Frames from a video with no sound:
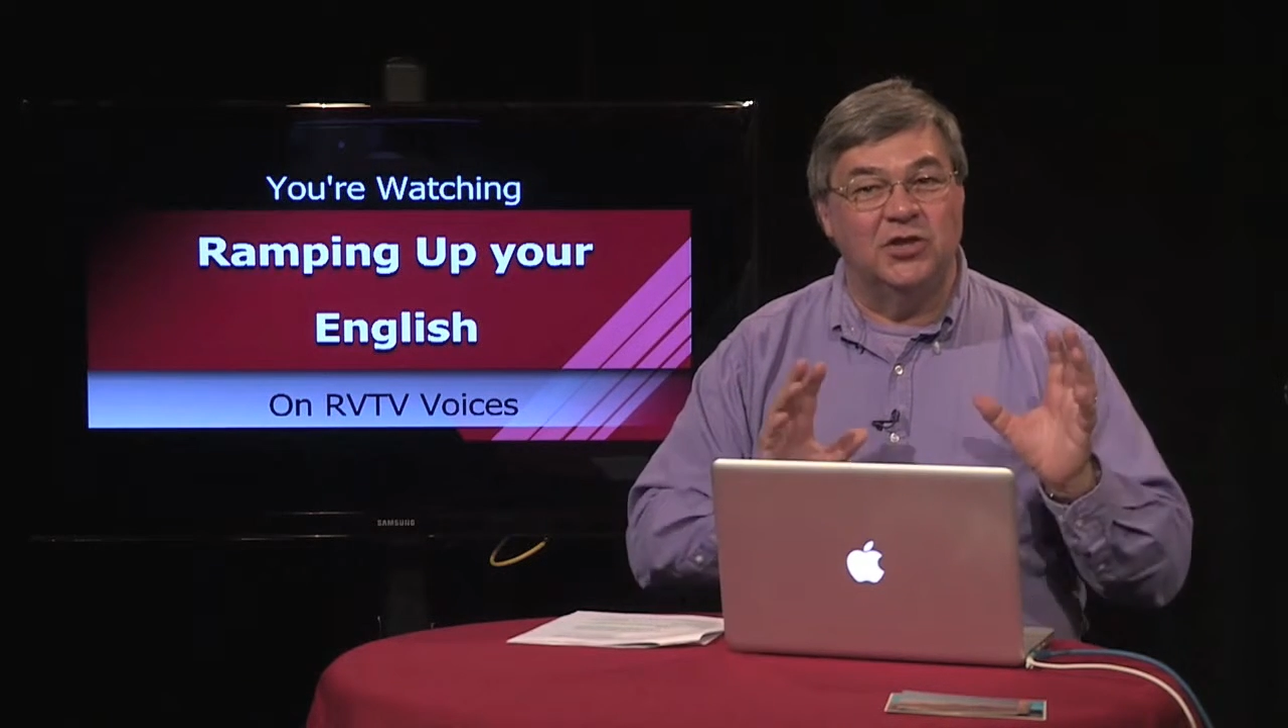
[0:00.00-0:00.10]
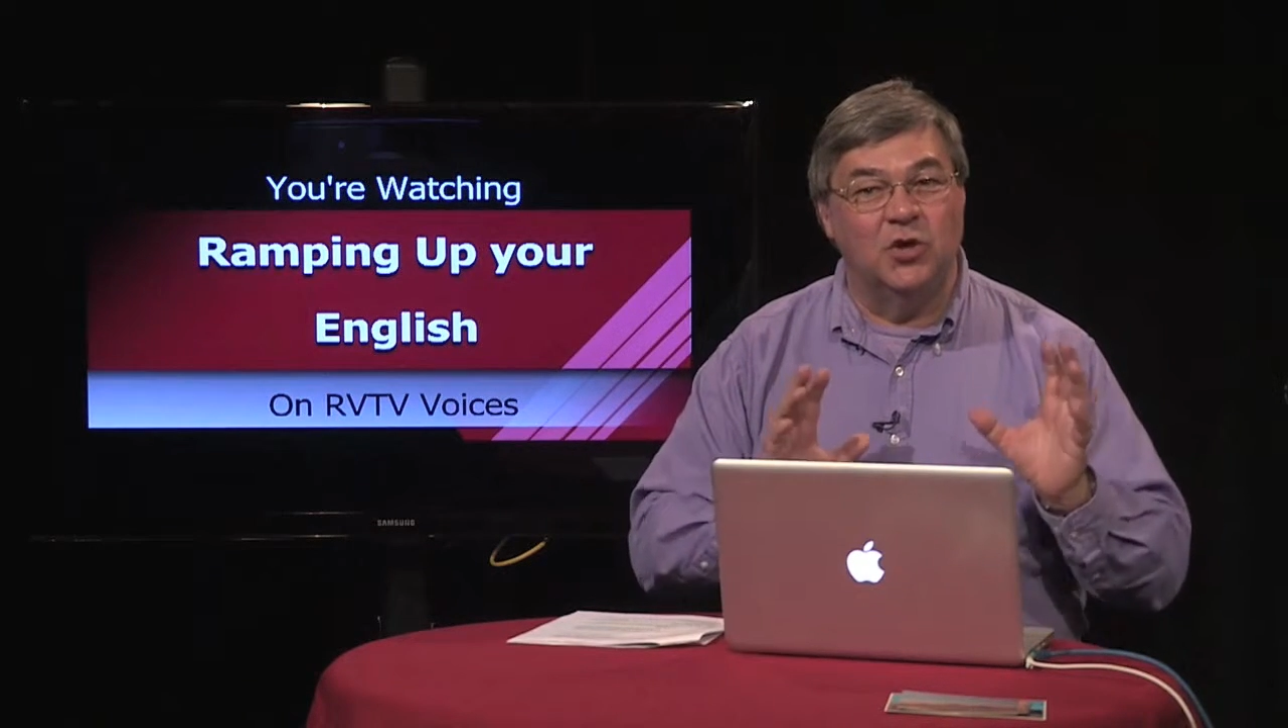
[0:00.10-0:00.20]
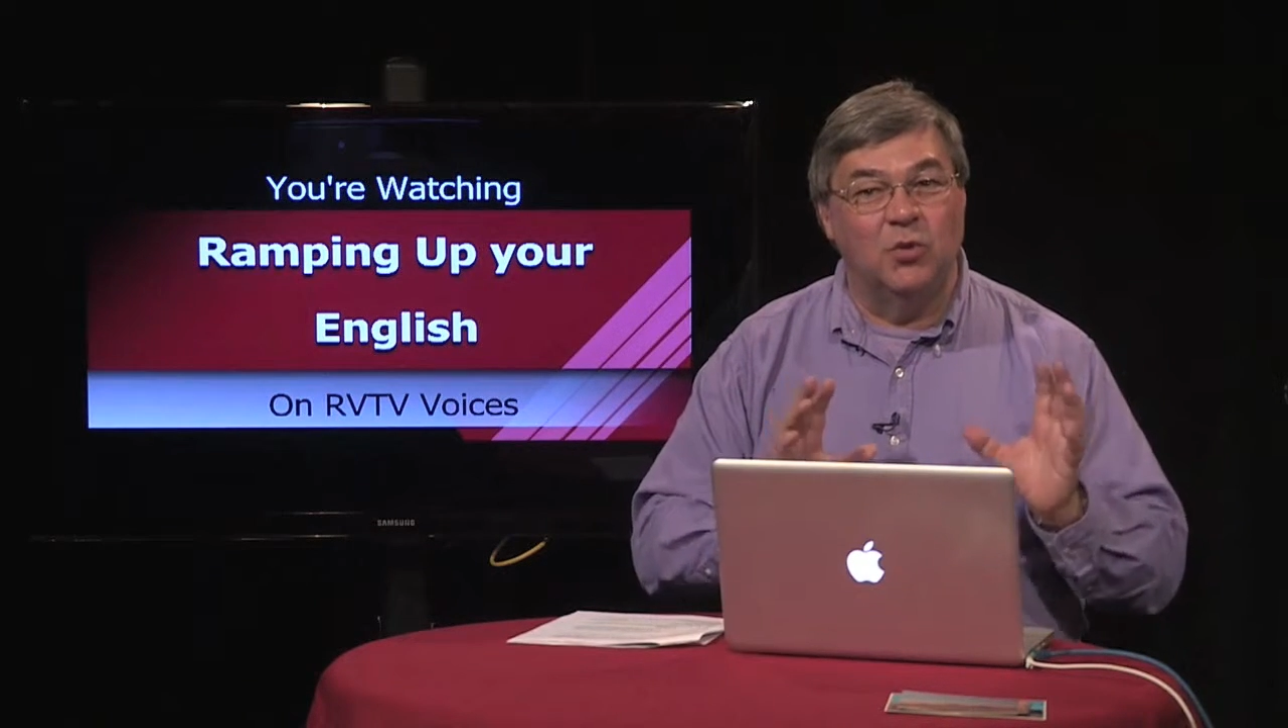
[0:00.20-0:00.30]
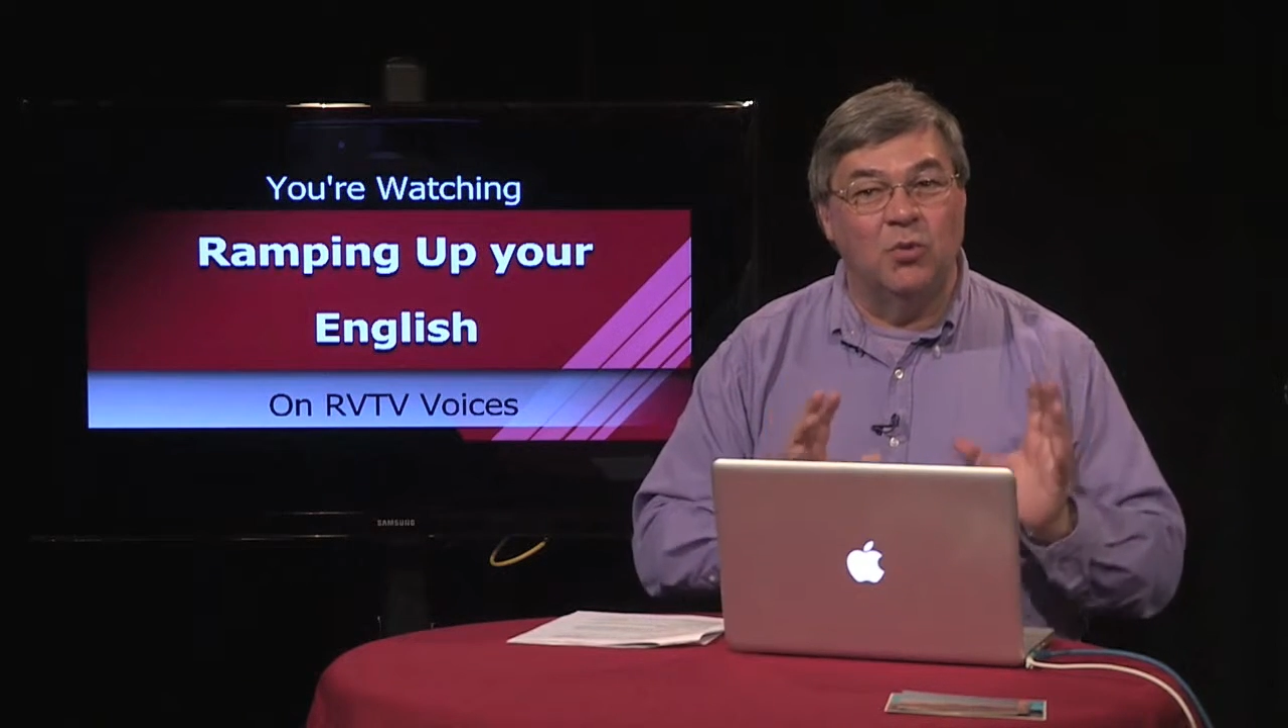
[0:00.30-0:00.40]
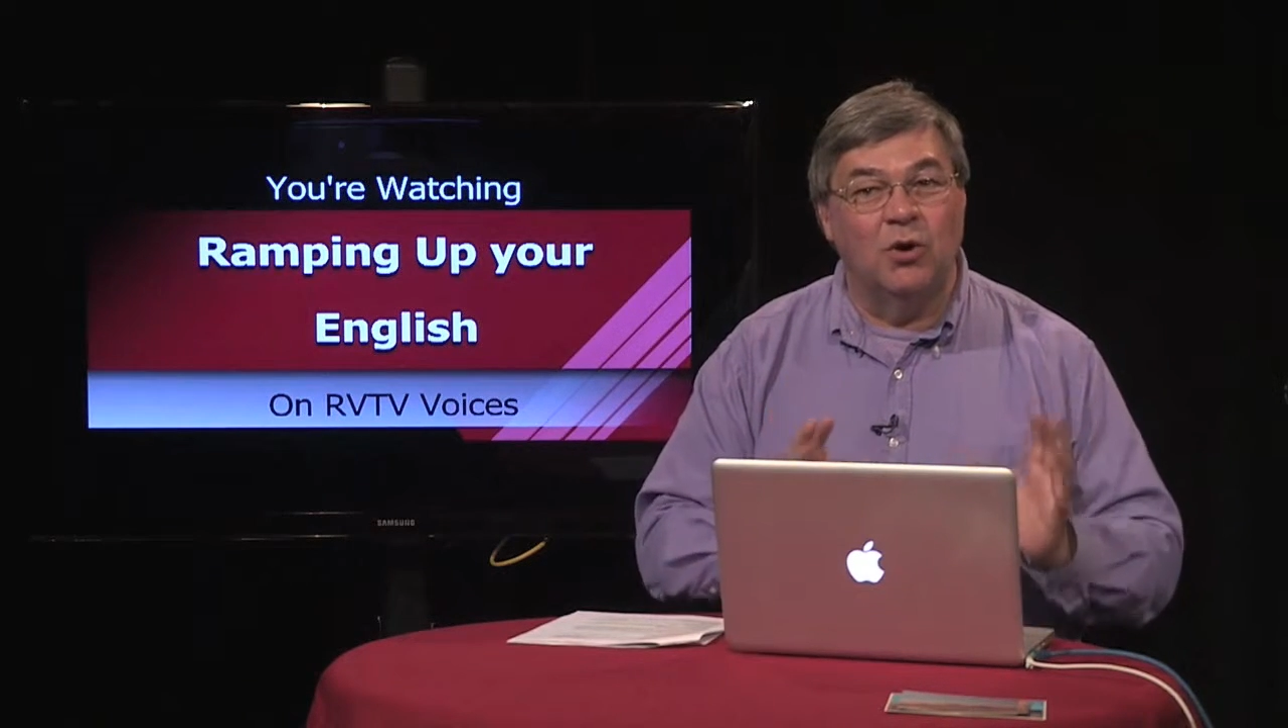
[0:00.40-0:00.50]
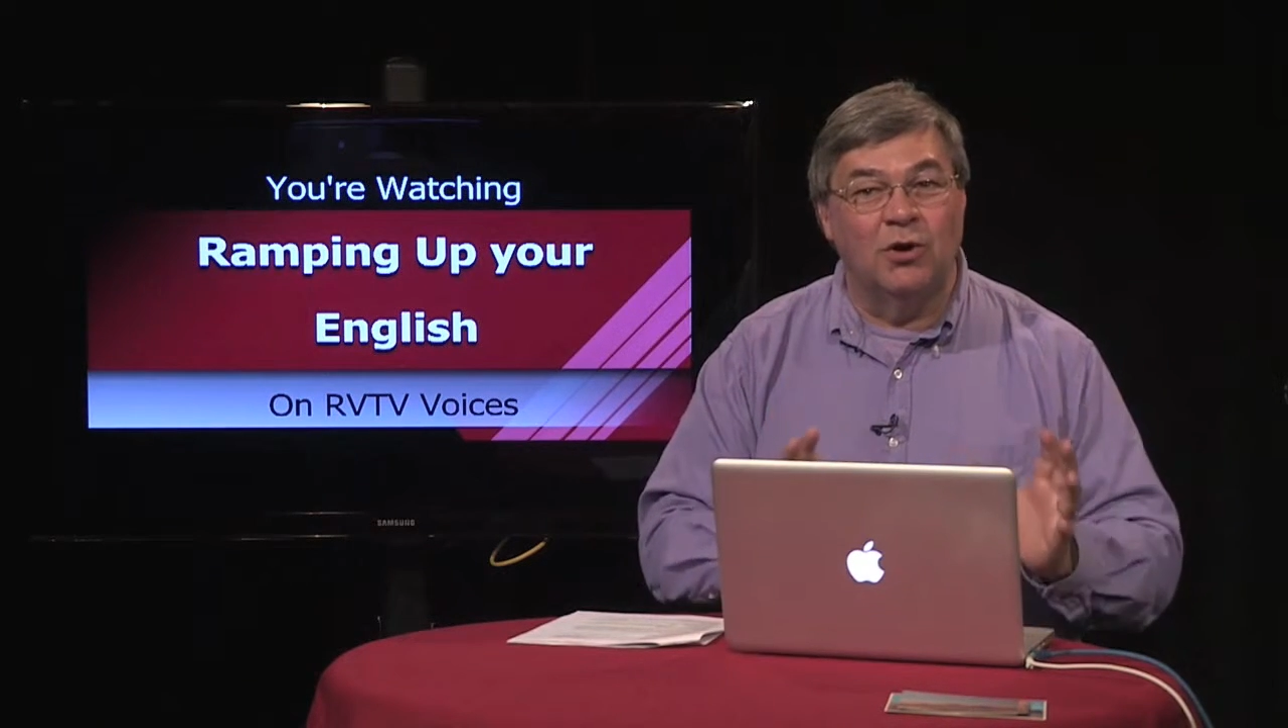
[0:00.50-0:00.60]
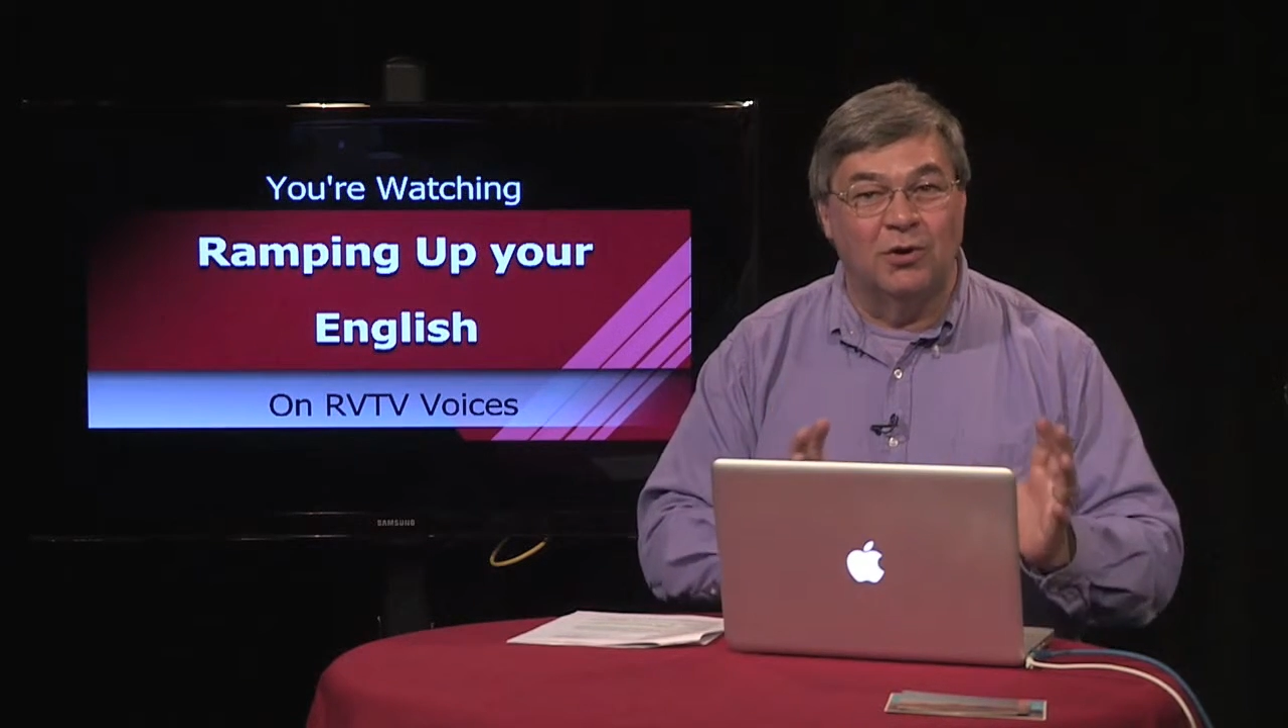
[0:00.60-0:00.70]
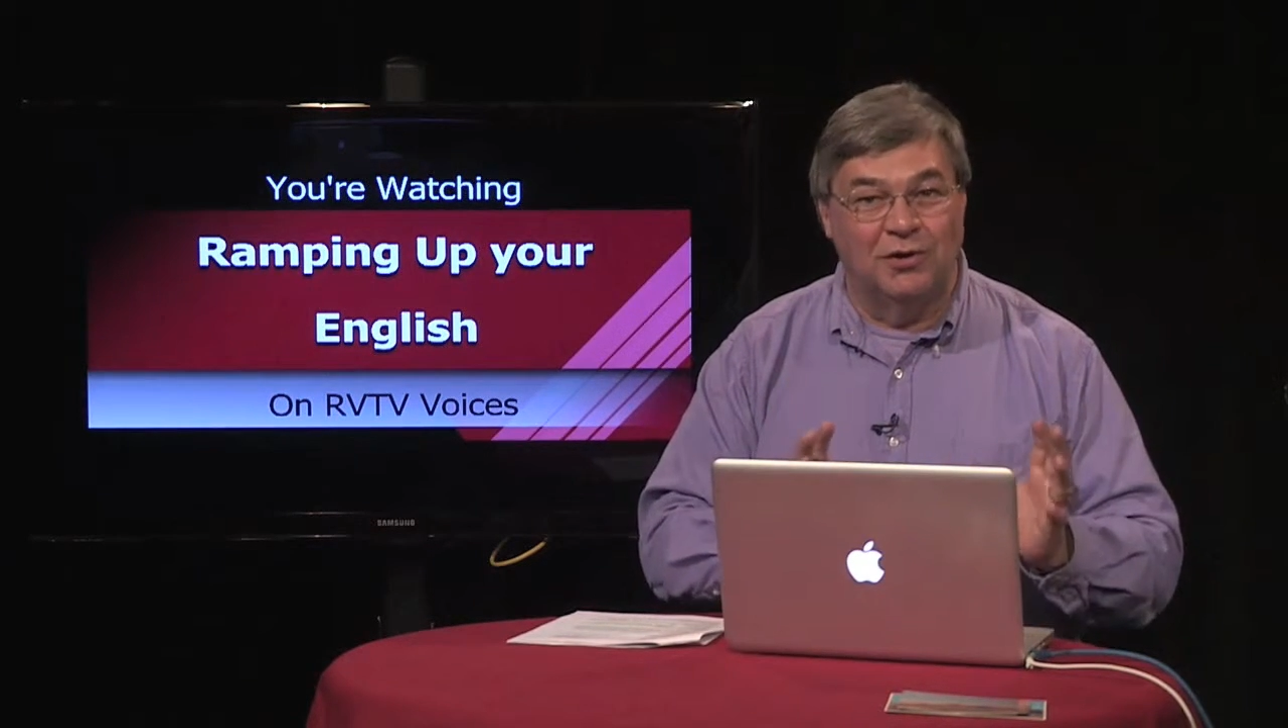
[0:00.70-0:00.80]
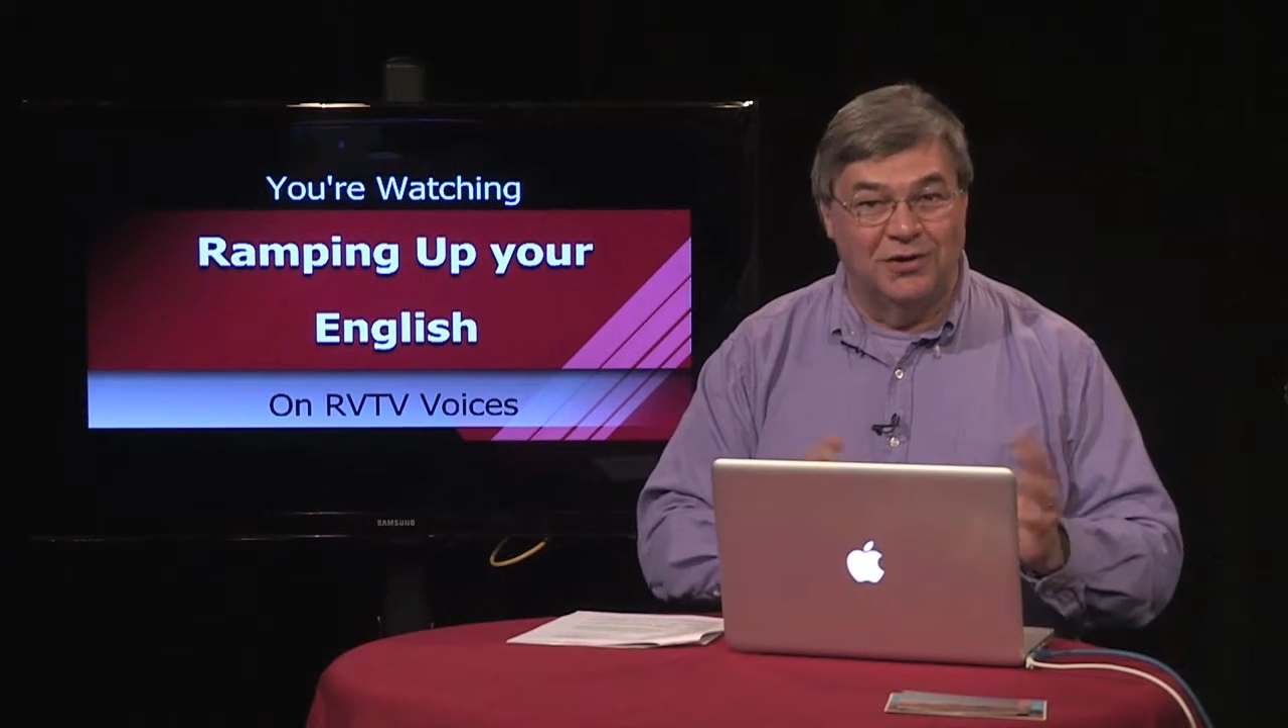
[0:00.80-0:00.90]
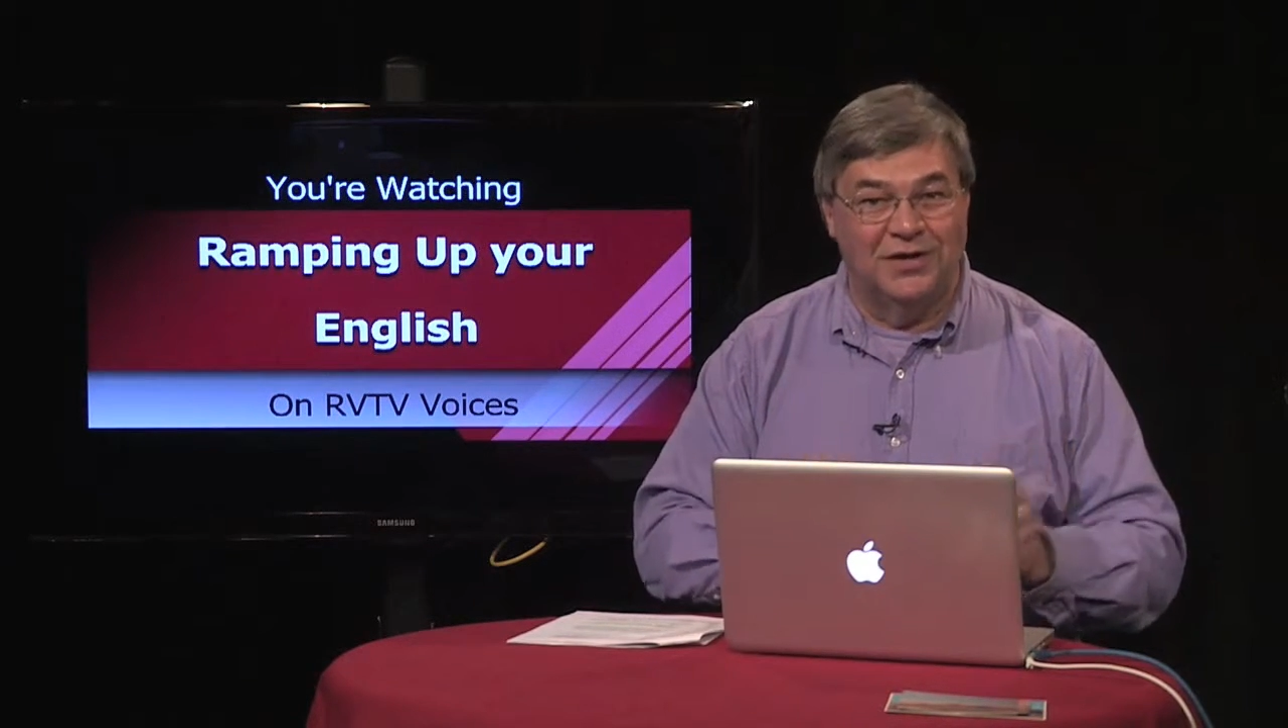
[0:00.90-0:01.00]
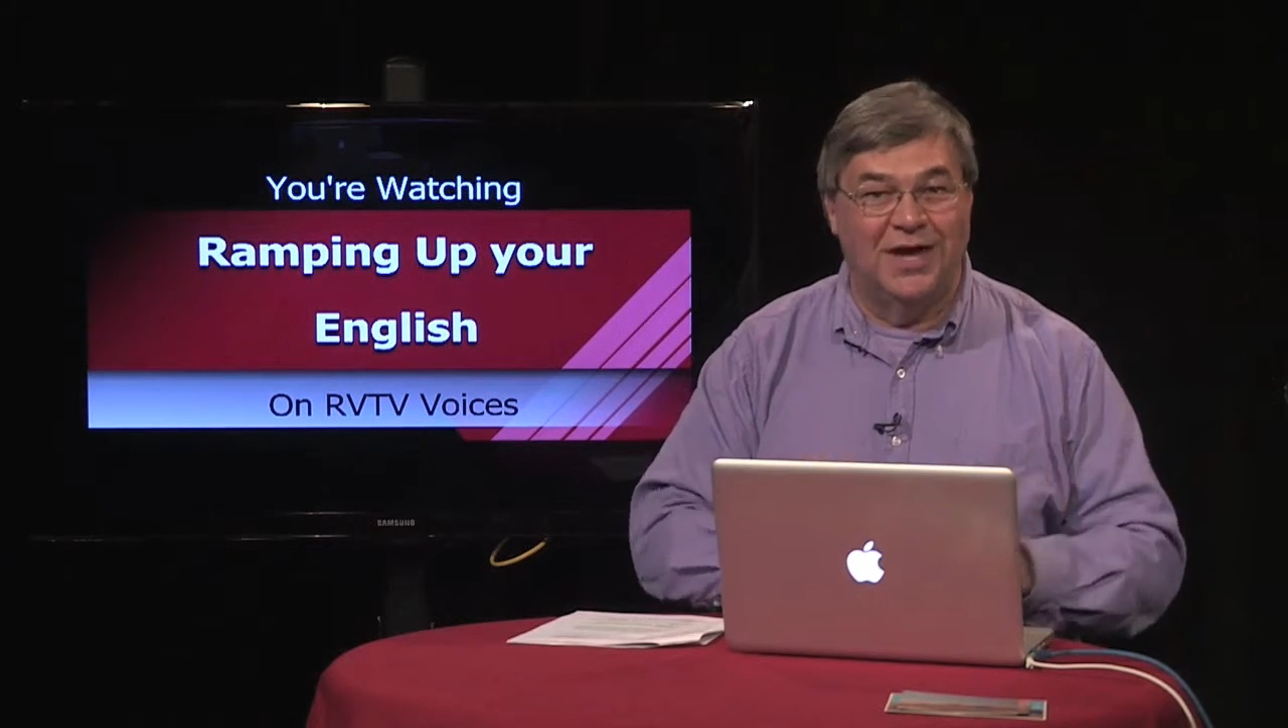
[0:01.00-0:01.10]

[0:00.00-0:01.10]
the world,